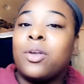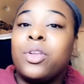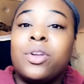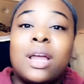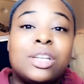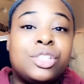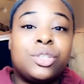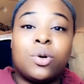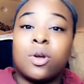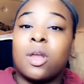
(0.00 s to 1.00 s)
You're not
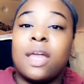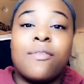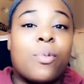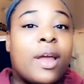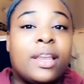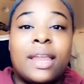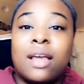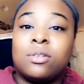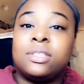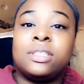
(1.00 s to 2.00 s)
sure if right
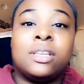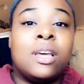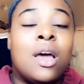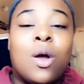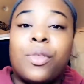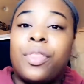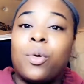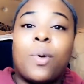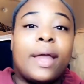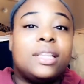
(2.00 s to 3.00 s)
now's the
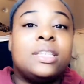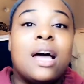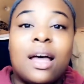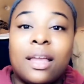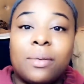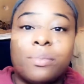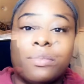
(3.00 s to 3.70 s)
right time.